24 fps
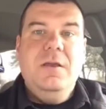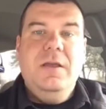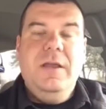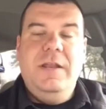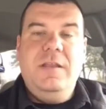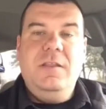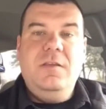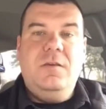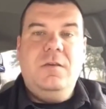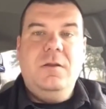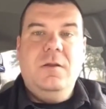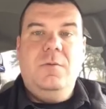
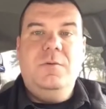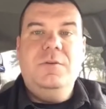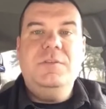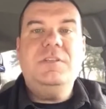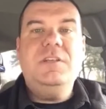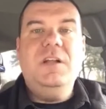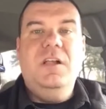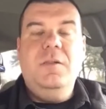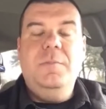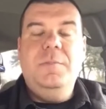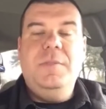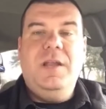And you can always
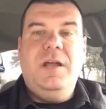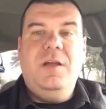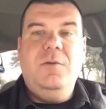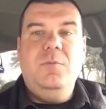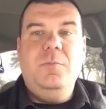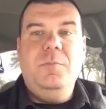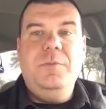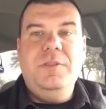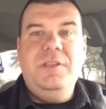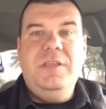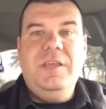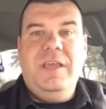tell them that I
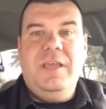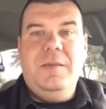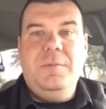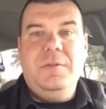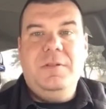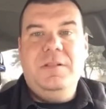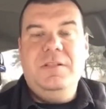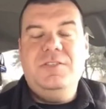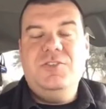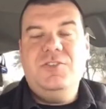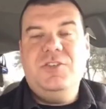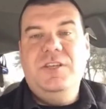will be the
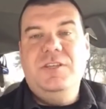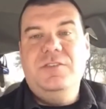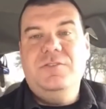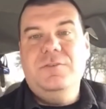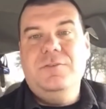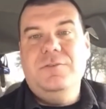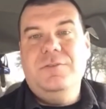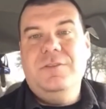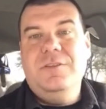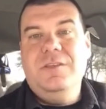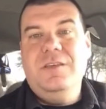ambulance chaser